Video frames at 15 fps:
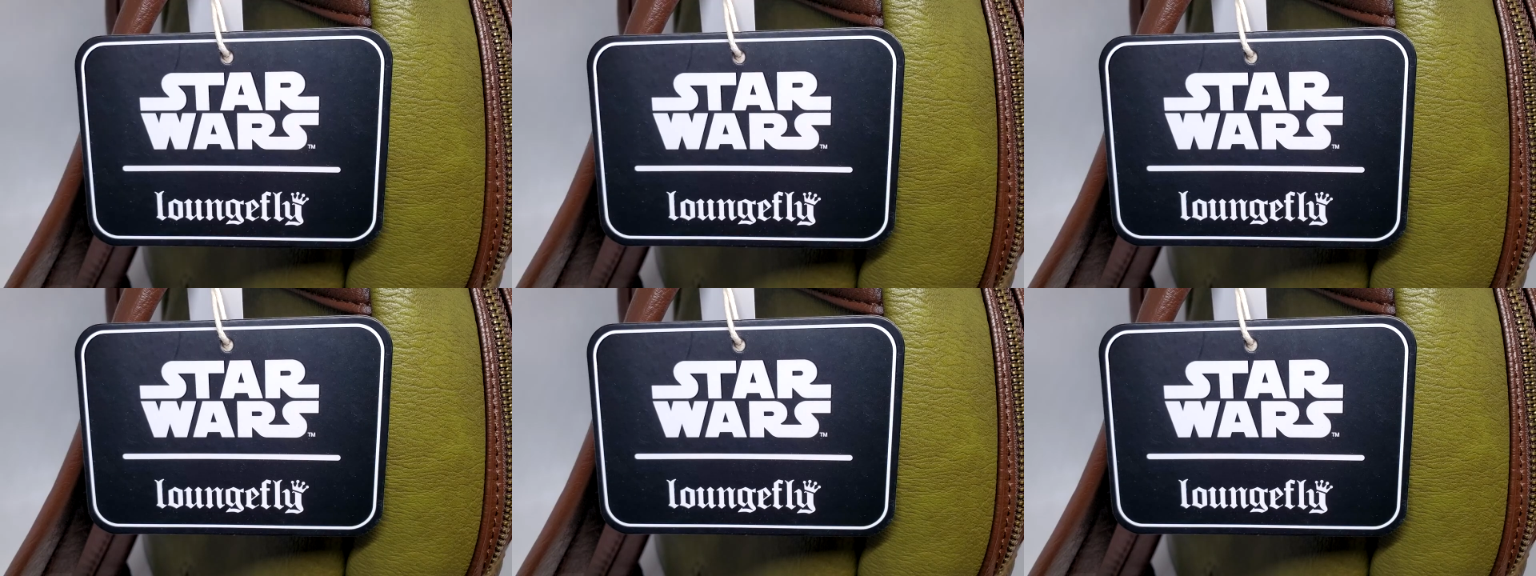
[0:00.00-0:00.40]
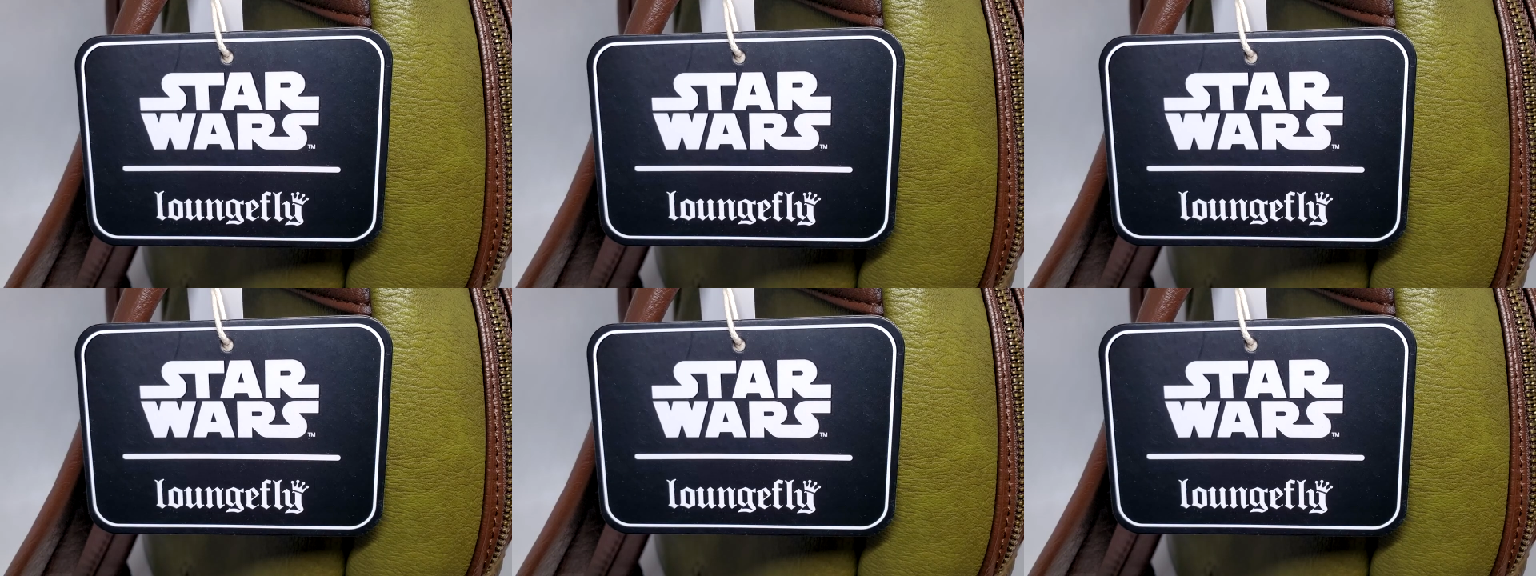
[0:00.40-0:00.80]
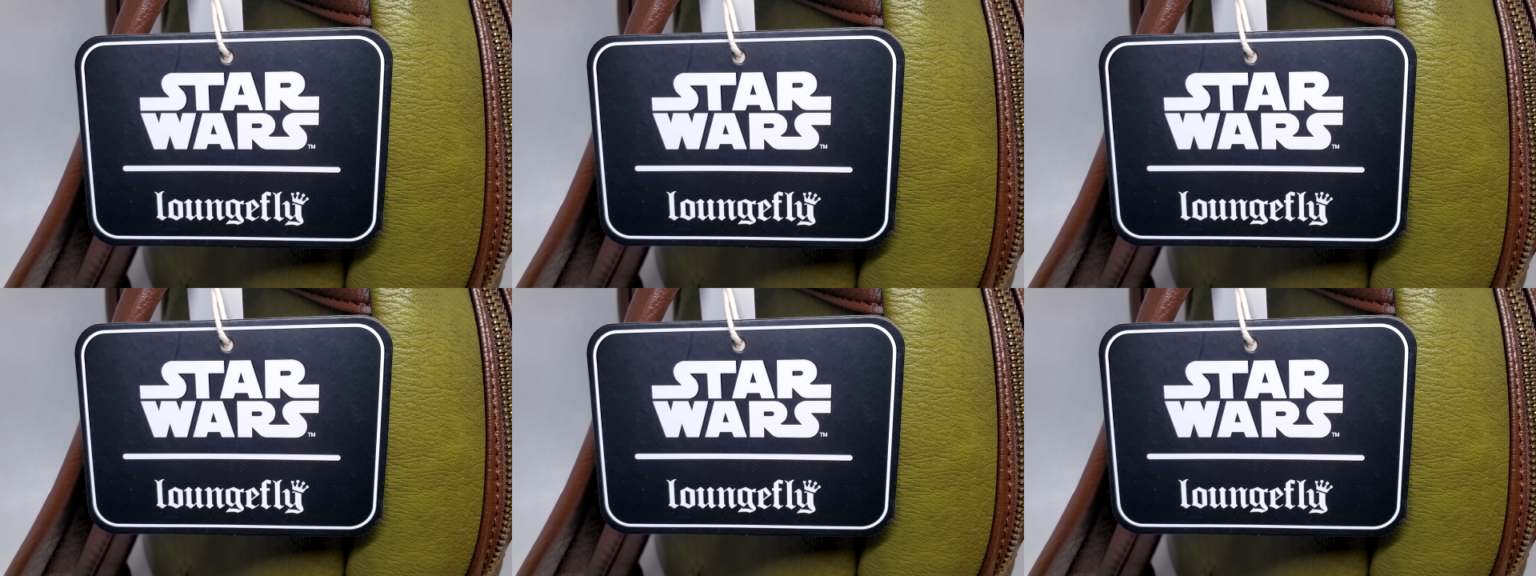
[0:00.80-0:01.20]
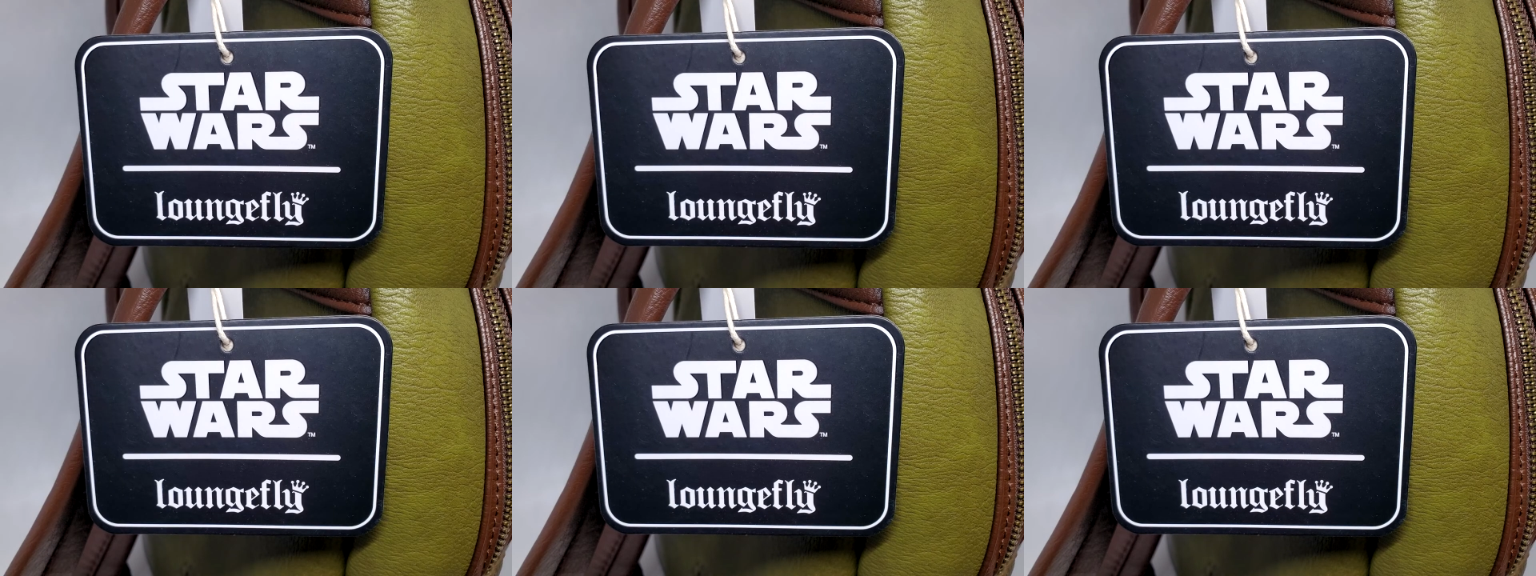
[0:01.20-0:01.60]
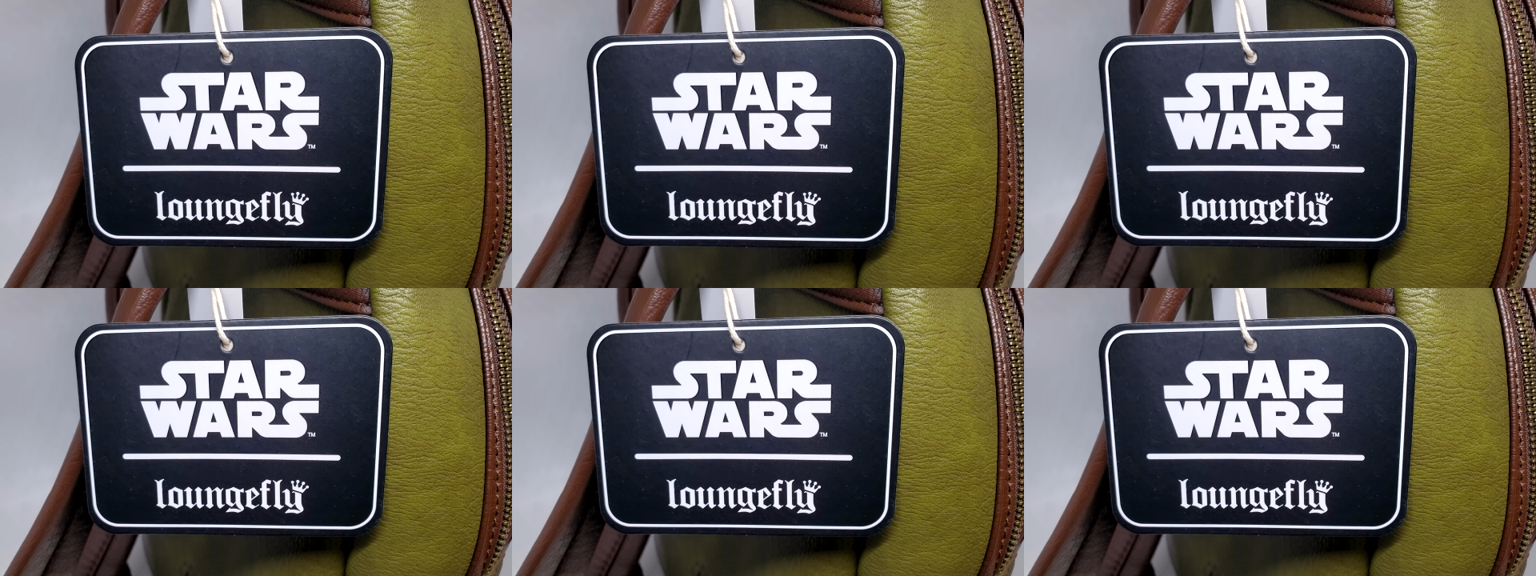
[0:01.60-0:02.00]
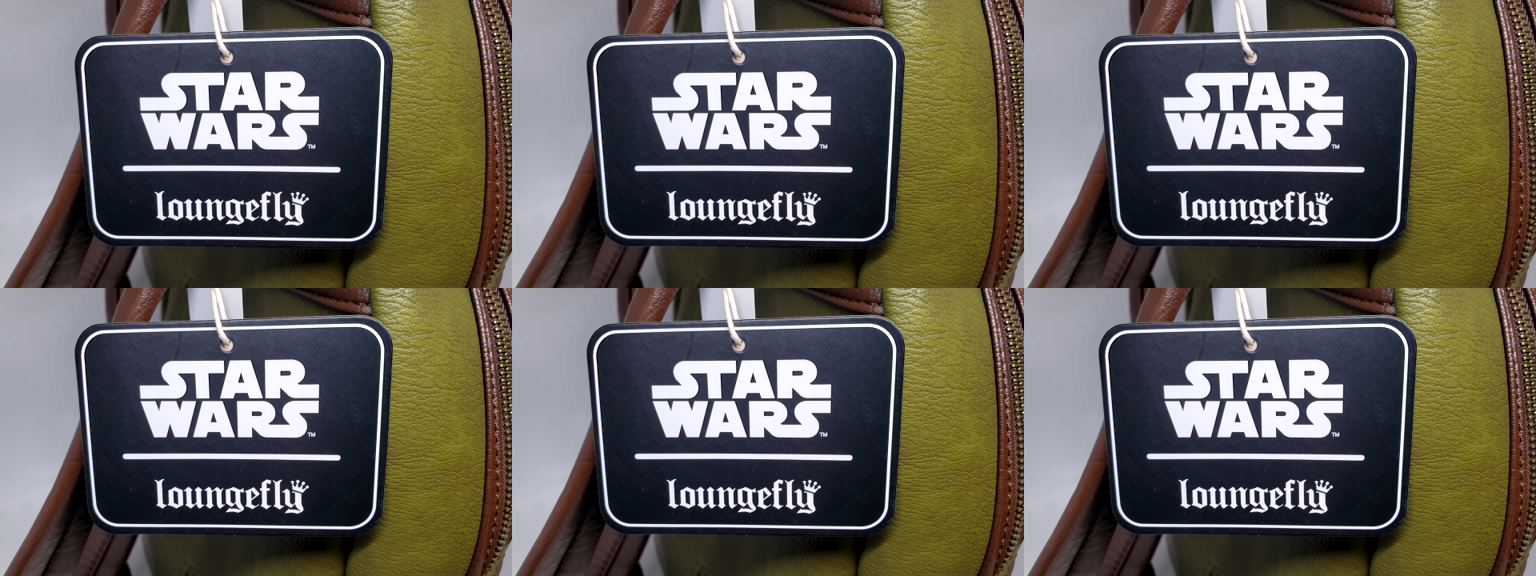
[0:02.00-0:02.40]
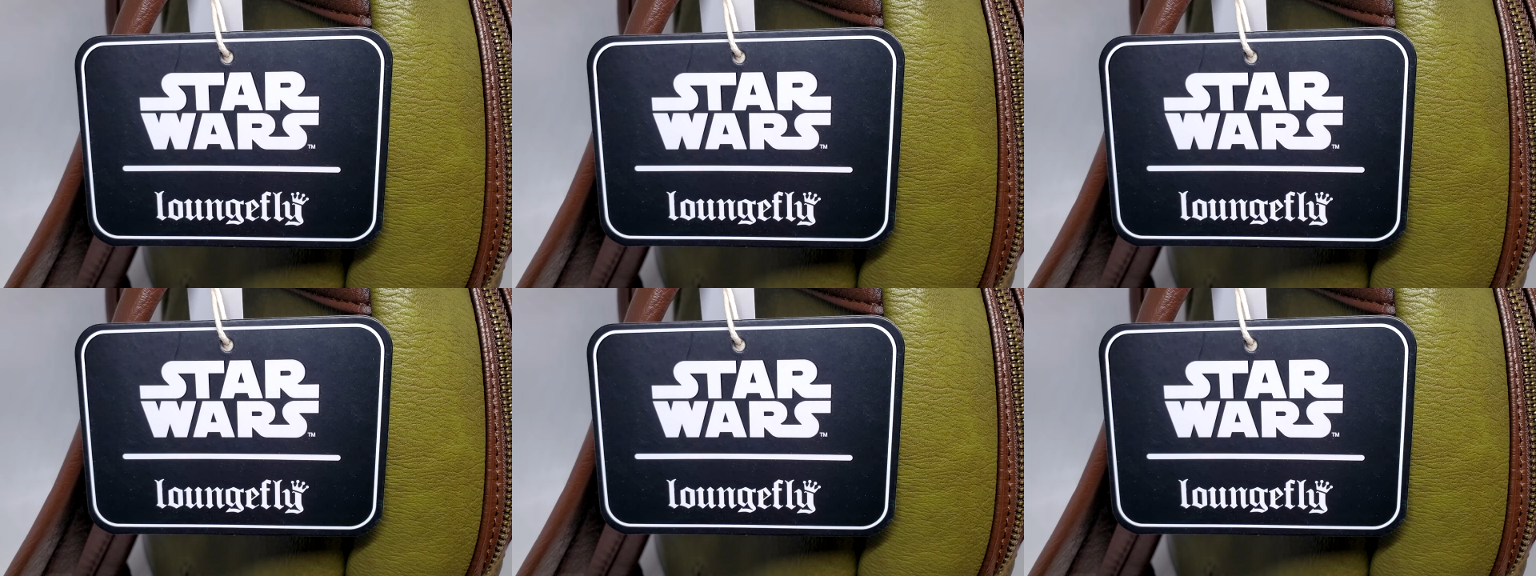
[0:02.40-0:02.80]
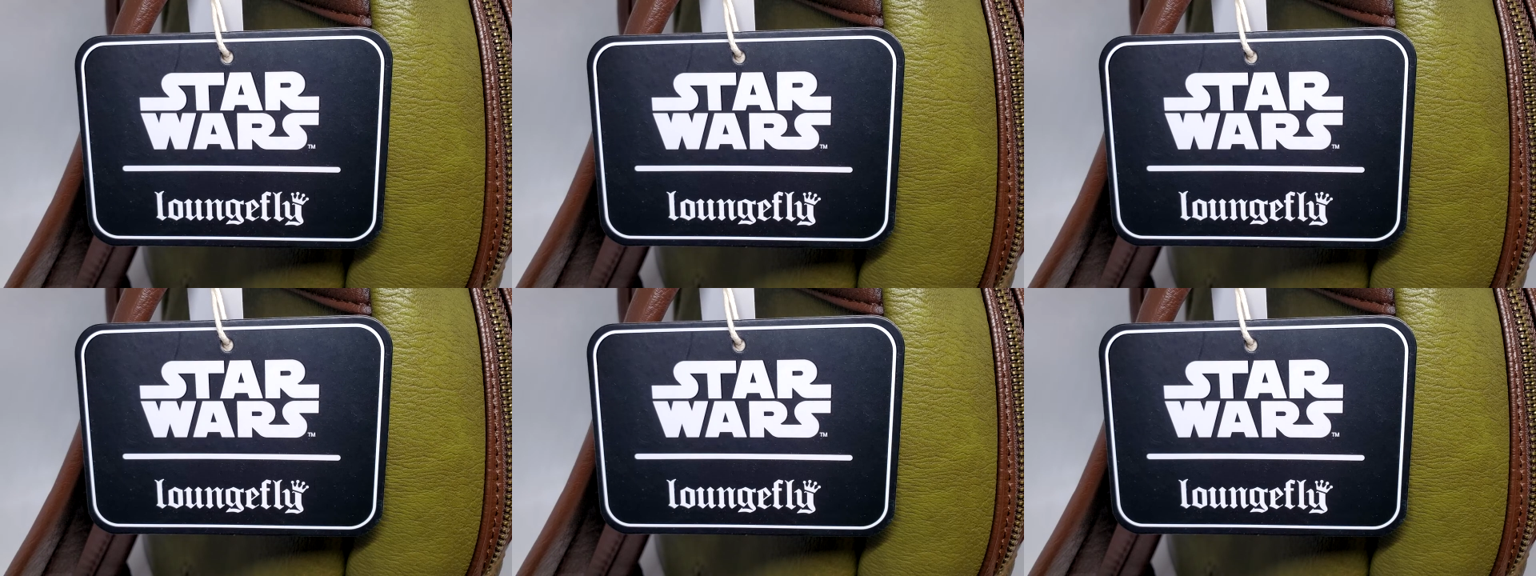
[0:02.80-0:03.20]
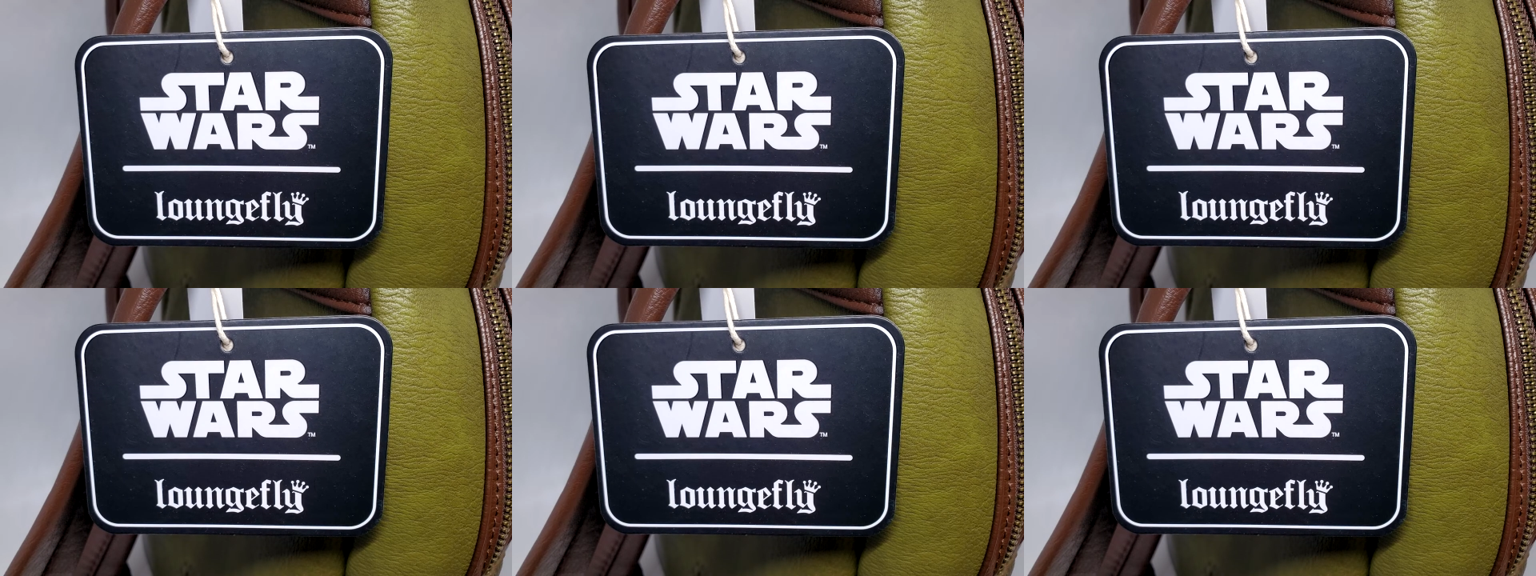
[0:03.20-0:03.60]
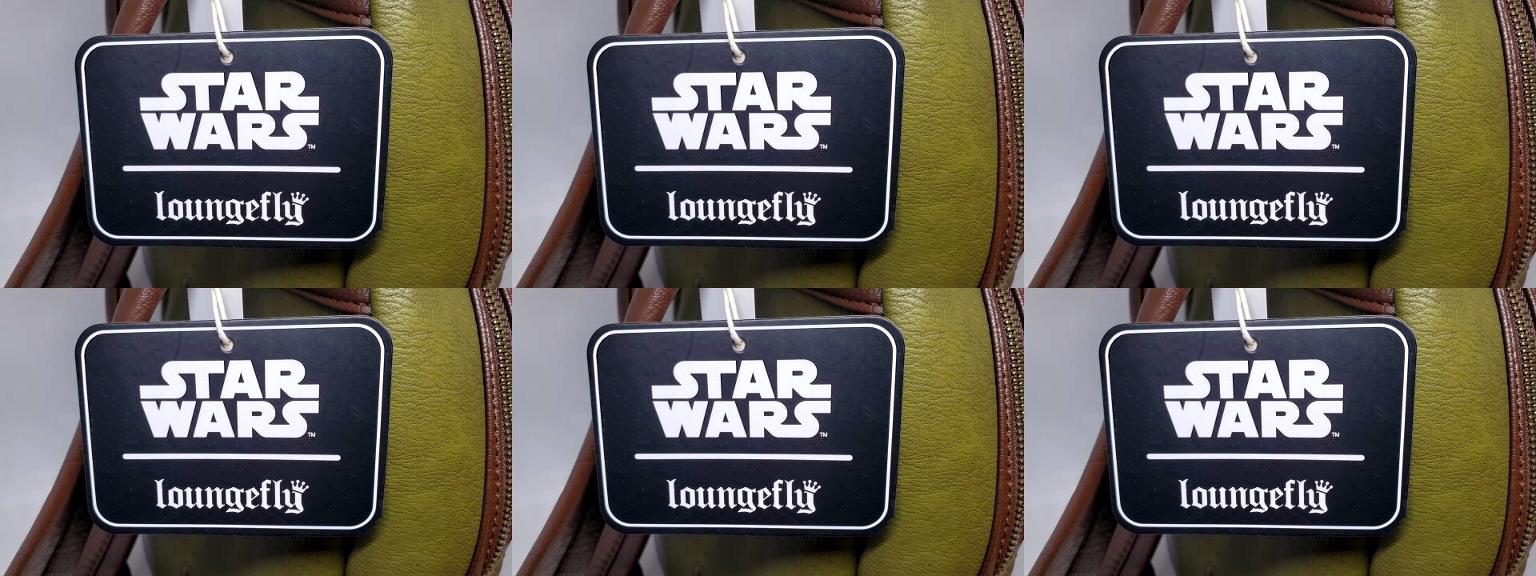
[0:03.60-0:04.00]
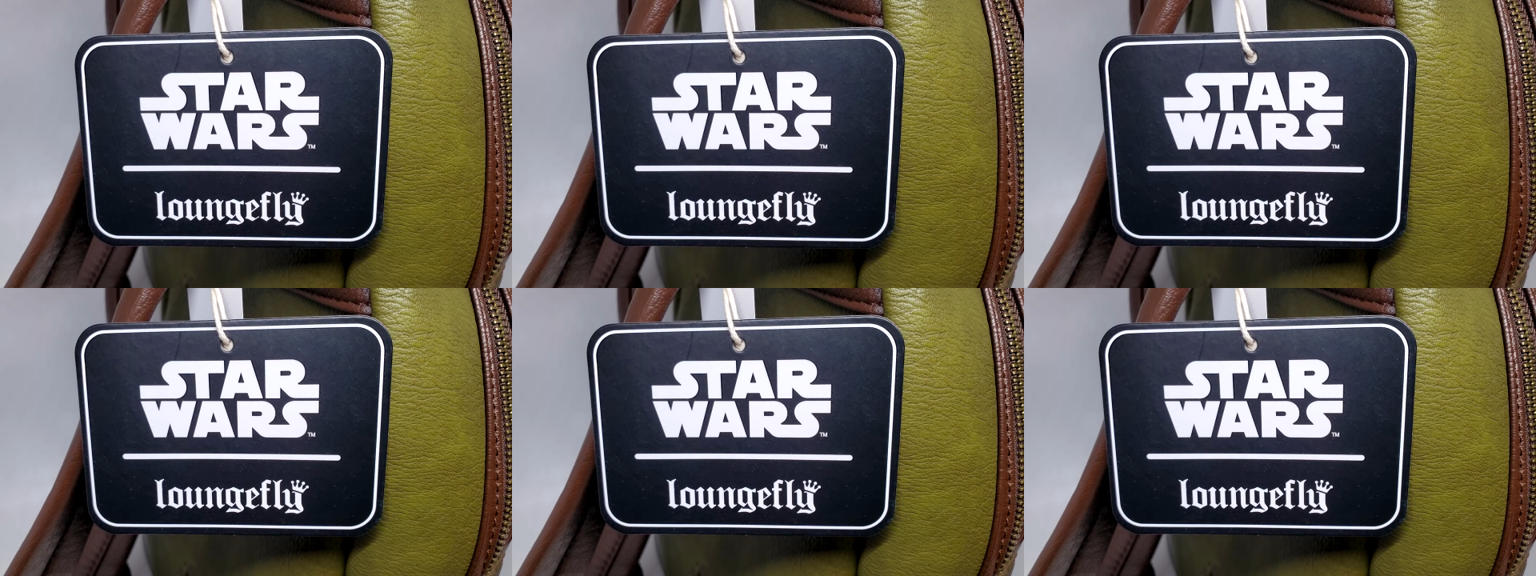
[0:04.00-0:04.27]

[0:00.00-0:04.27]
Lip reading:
[unreadable: no face in view]